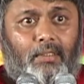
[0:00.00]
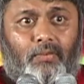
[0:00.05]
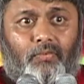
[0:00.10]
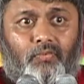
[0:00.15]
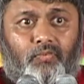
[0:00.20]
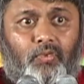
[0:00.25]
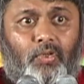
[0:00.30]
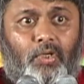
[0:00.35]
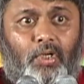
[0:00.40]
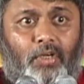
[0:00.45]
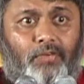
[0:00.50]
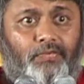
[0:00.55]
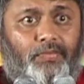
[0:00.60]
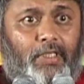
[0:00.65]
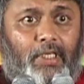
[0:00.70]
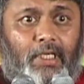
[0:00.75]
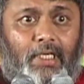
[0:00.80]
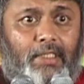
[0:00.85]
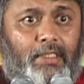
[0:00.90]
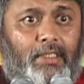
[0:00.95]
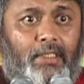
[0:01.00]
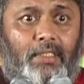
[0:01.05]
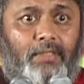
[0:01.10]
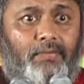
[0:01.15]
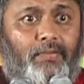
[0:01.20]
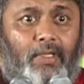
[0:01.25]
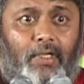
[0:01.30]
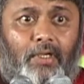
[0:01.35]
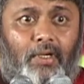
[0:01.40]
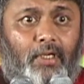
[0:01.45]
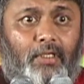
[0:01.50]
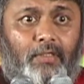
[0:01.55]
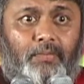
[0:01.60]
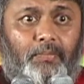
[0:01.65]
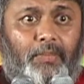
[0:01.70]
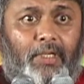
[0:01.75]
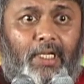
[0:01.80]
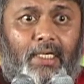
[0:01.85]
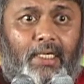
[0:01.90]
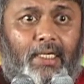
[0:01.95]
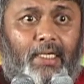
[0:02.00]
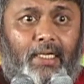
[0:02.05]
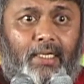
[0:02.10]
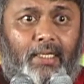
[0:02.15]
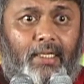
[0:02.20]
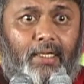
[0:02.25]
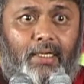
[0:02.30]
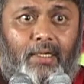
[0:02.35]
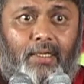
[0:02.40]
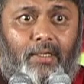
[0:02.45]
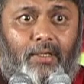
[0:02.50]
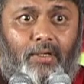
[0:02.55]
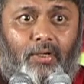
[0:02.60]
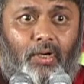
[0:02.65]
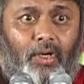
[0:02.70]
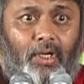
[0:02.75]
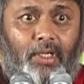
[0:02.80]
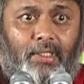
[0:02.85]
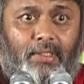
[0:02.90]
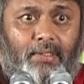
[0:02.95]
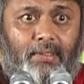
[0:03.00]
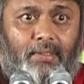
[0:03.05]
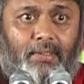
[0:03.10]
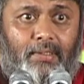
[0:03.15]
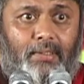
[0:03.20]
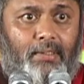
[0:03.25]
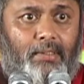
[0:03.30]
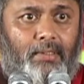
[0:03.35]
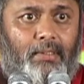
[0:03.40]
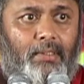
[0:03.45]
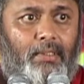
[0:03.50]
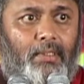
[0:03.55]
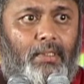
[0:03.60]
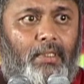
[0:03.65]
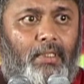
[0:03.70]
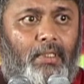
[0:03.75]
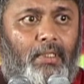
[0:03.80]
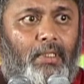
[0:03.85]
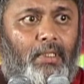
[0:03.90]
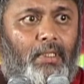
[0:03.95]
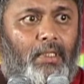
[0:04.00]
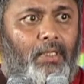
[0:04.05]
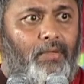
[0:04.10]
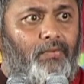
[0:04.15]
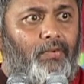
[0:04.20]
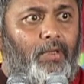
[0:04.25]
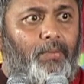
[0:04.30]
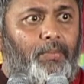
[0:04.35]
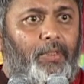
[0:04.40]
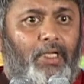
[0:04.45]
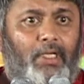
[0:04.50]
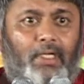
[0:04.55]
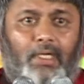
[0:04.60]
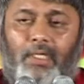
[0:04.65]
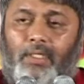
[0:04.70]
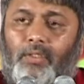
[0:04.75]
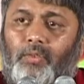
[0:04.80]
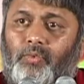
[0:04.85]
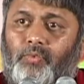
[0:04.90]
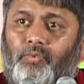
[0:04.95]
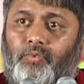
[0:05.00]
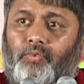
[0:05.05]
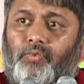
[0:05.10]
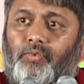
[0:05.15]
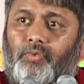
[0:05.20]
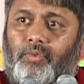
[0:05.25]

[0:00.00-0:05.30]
full of energy will not make any noise. He will be aloof.